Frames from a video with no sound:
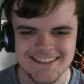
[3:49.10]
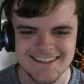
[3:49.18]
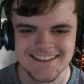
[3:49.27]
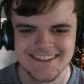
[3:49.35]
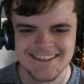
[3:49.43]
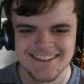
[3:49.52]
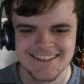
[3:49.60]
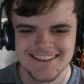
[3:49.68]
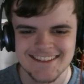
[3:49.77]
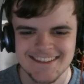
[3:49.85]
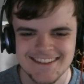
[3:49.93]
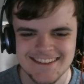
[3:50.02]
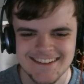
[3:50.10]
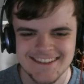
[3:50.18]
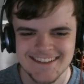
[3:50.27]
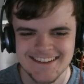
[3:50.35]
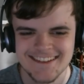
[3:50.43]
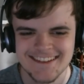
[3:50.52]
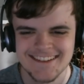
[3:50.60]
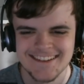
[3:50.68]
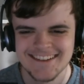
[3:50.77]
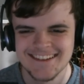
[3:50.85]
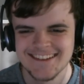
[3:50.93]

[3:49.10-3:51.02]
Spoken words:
Nobody speaks.